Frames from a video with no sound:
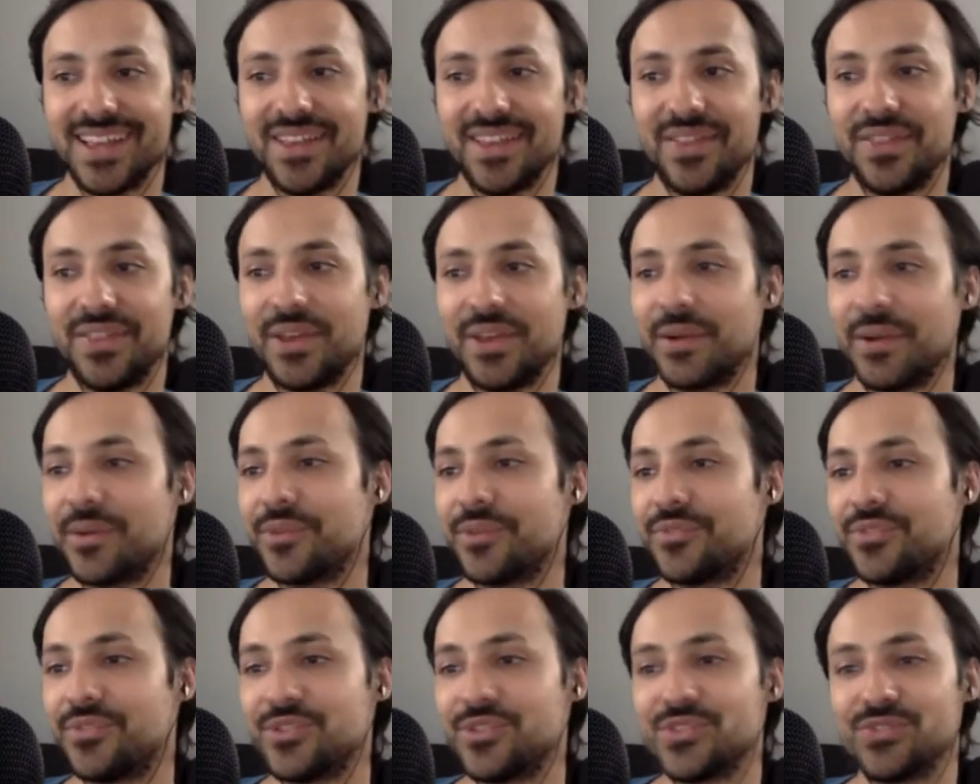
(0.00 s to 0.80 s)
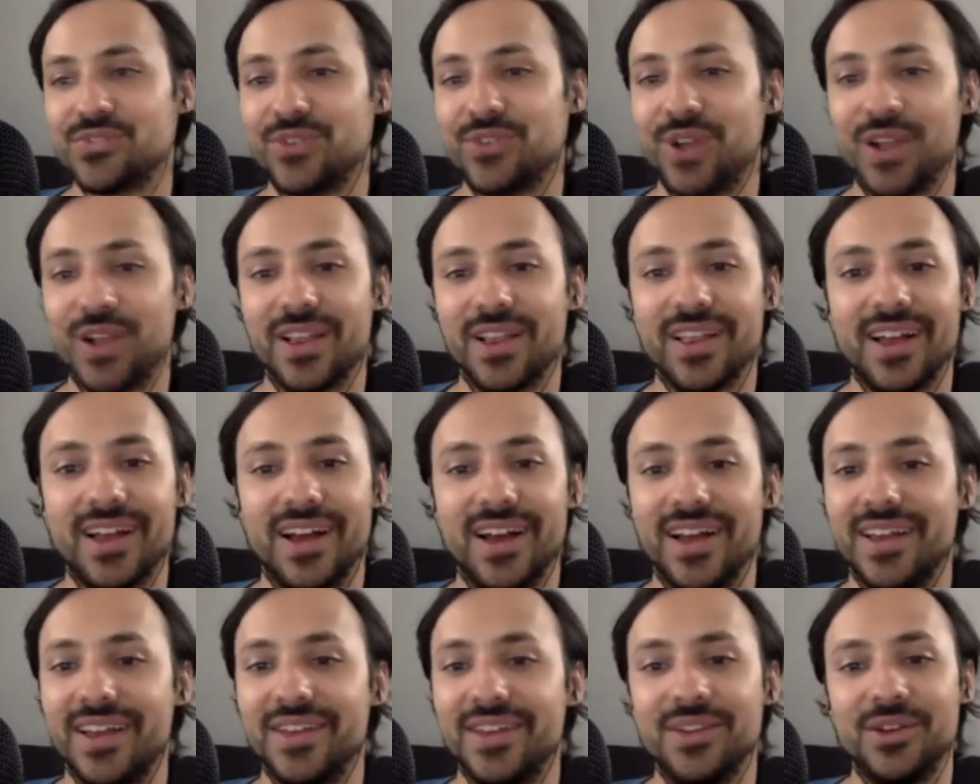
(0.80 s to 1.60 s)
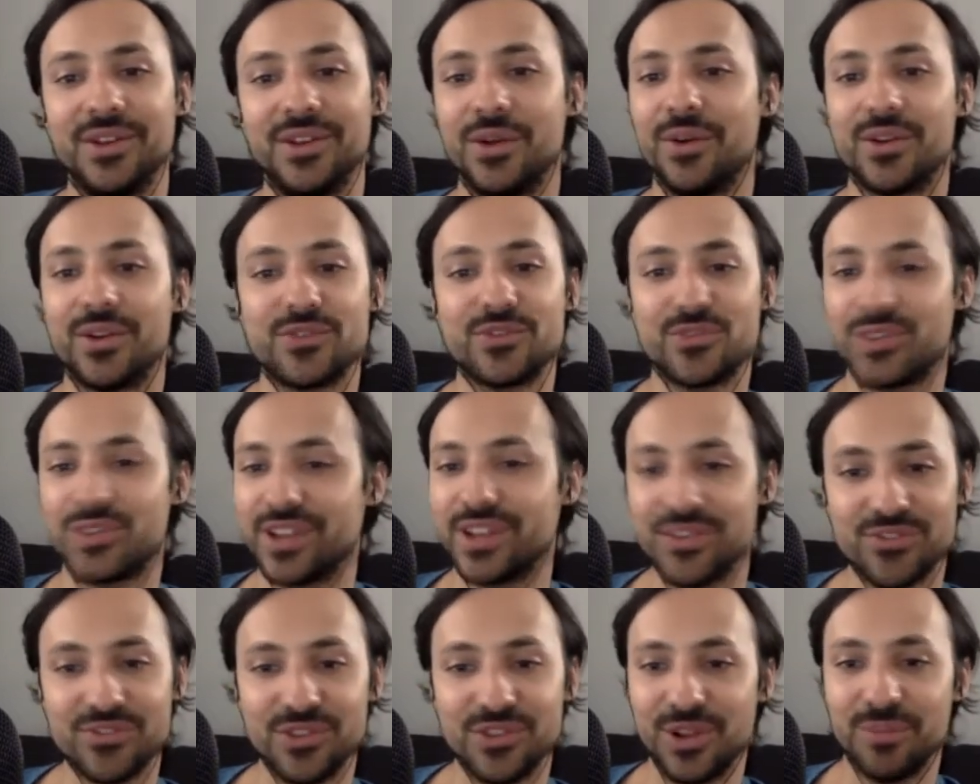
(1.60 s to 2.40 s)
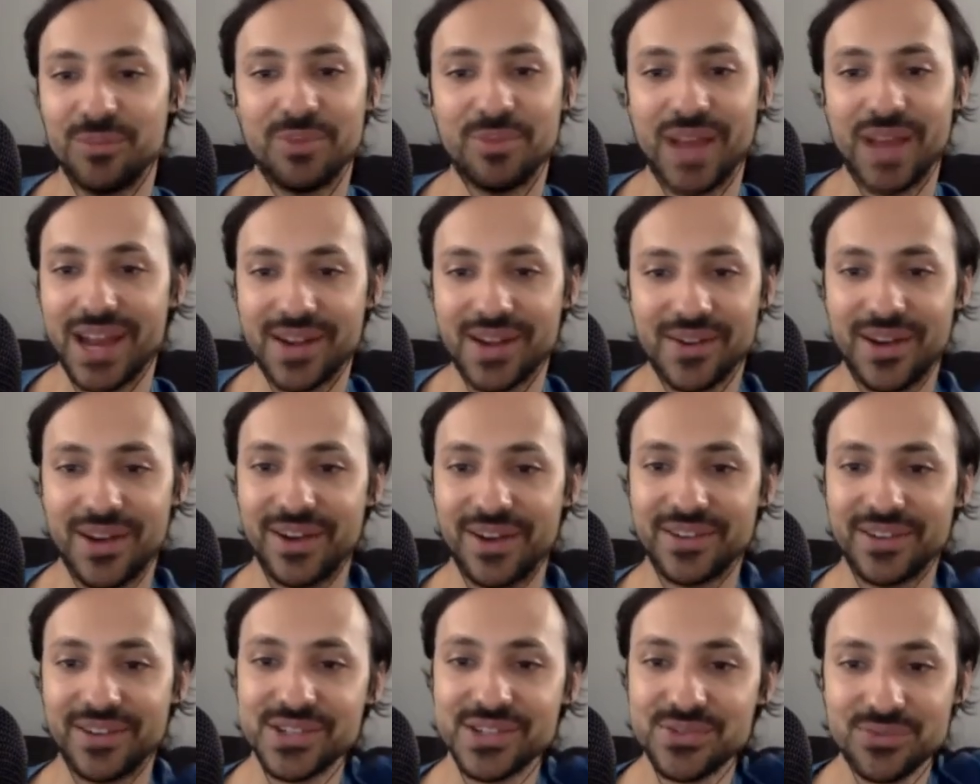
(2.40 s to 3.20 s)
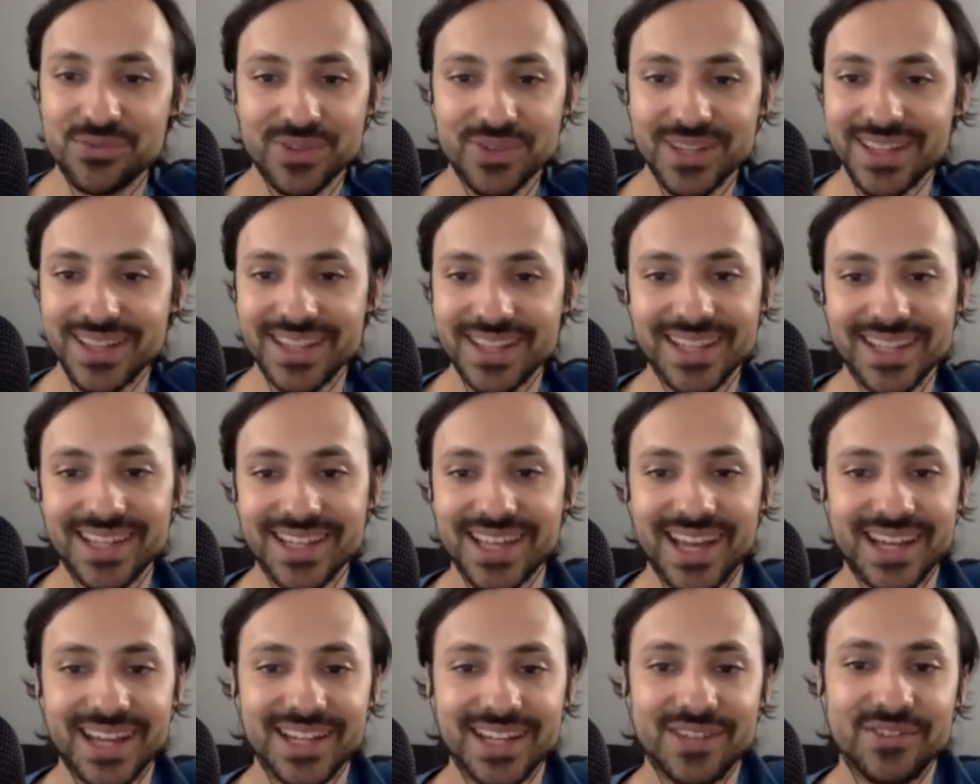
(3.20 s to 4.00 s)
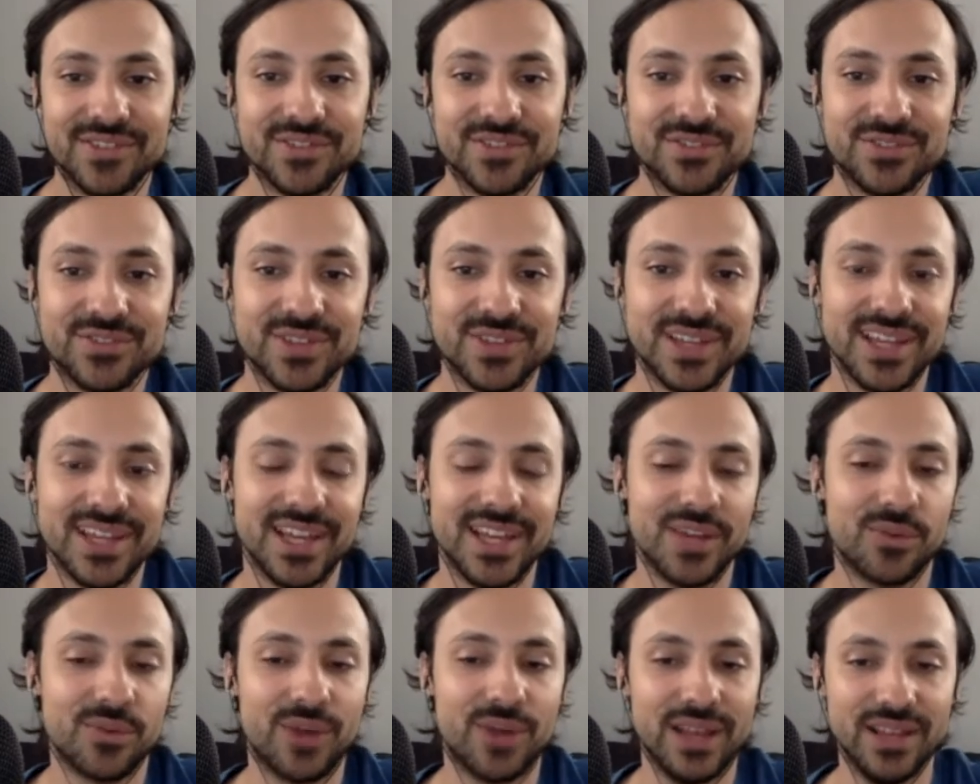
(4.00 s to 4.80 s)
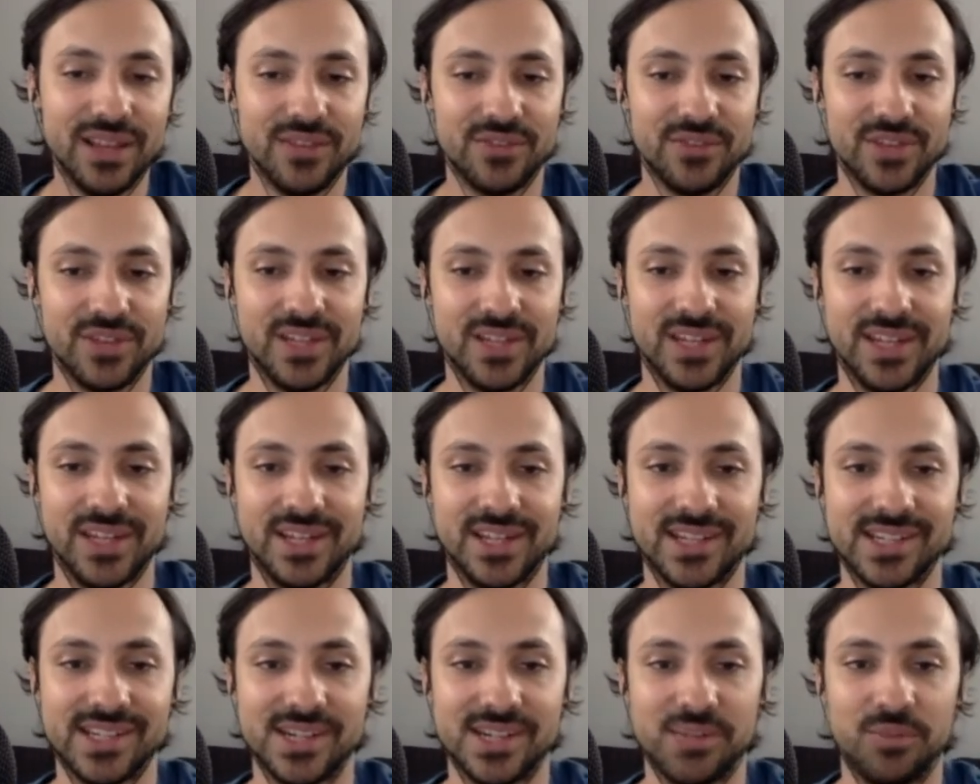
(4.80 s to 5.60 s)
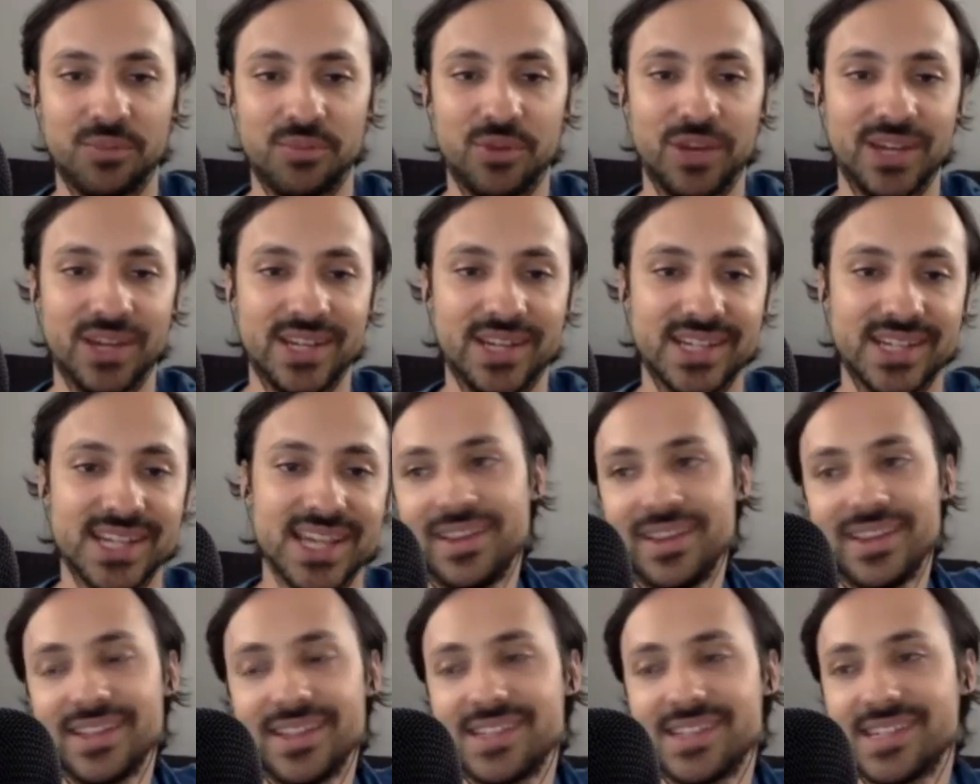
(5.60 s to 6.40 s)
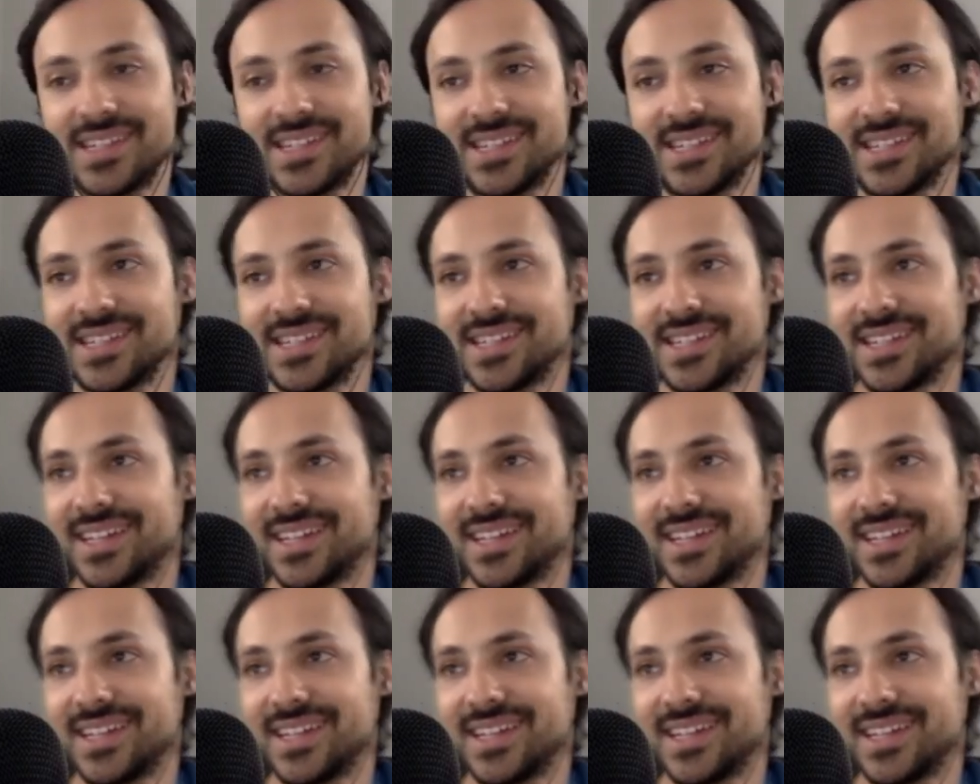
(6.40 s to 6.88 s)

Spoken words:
there, first of all, a traditional background is really kind of irrelevant in some ways. This is